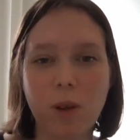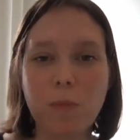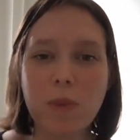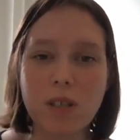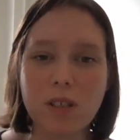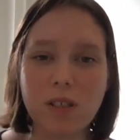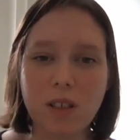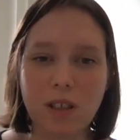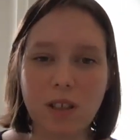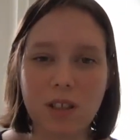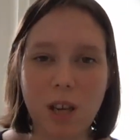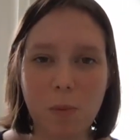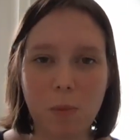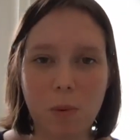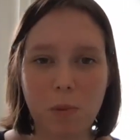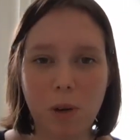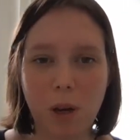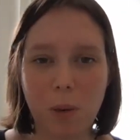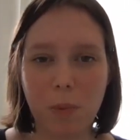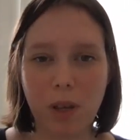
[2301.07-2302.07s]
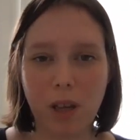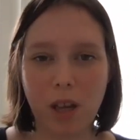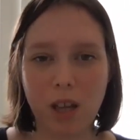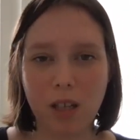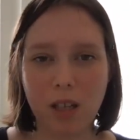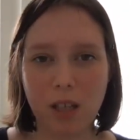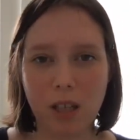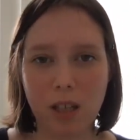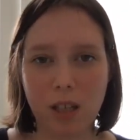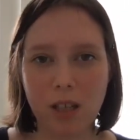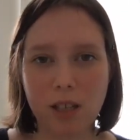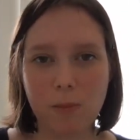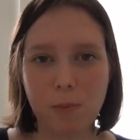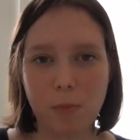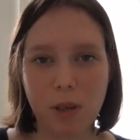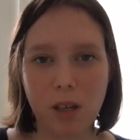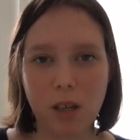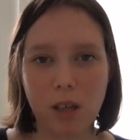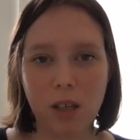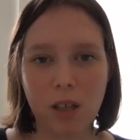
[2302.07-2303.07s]
this type of propaganda that's
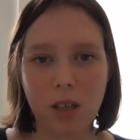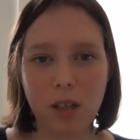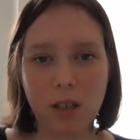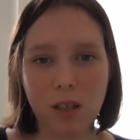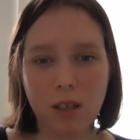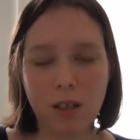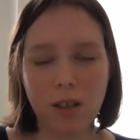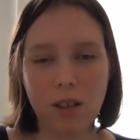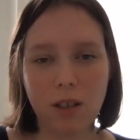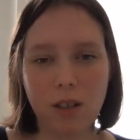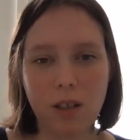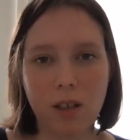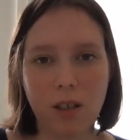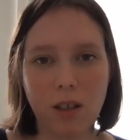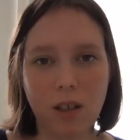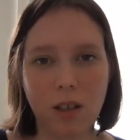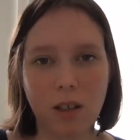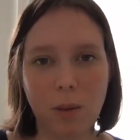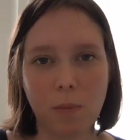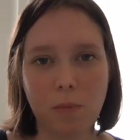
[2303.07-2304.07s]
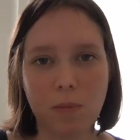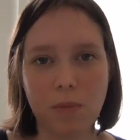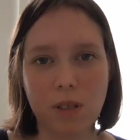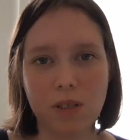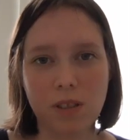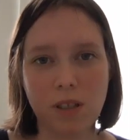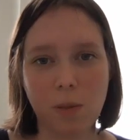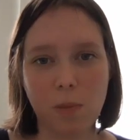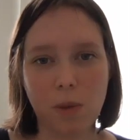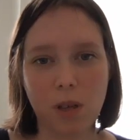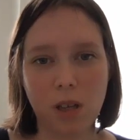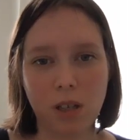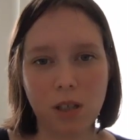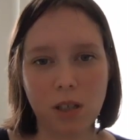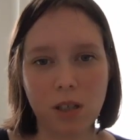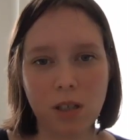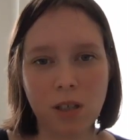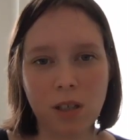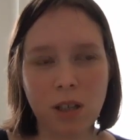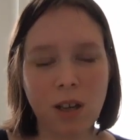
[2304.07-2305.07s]
being
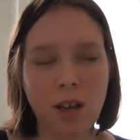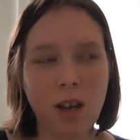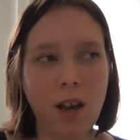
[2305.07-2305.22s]
disseminated.